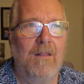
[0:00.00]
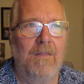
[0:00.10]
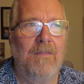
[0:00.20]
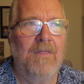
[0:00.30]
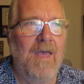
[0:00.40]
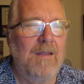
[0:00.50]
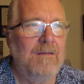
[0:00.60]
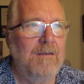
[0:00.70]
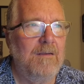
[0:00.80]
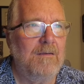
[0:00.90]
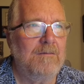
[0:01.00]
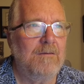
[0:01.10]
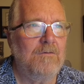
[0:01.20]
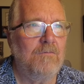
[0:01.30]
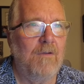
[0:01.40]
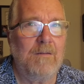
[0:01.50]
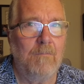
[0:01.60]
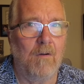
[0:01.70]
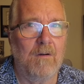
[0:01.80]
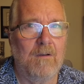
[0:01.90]
That is a
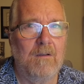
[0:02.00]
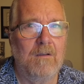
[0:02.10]
trademark,